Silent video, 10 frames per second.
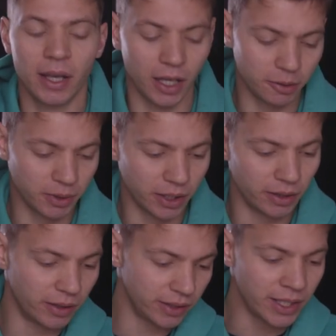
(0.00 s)

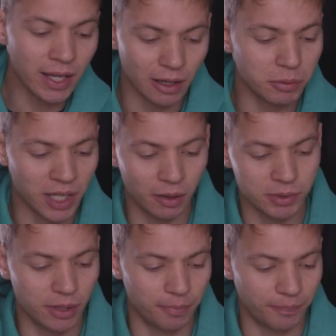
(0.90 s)
Yeah, that would help
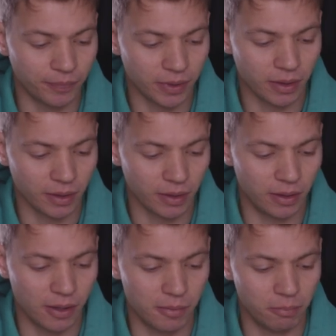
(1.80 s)
to
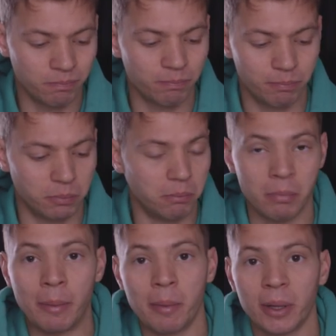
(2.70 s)

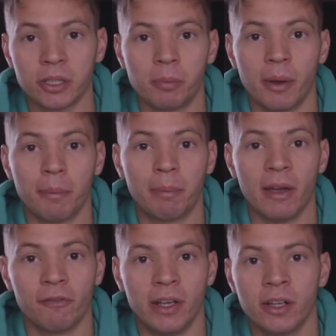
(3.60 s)
maybe build up a
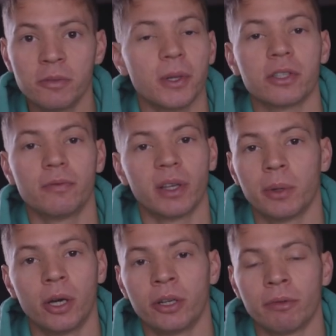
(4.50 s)
bit of fitness, but that's something
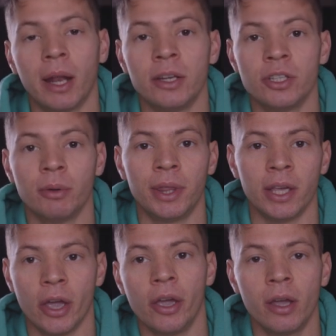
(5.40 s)
we only really do in
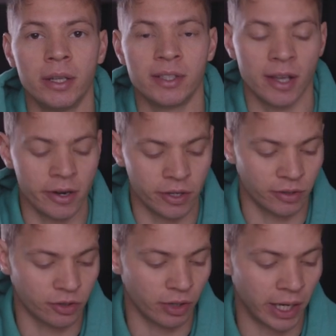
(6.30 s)
the early
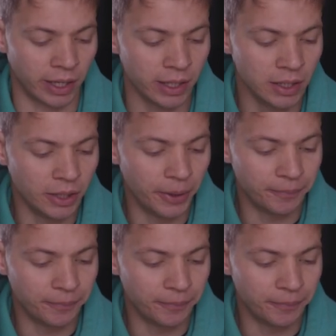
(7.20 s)
stages of training.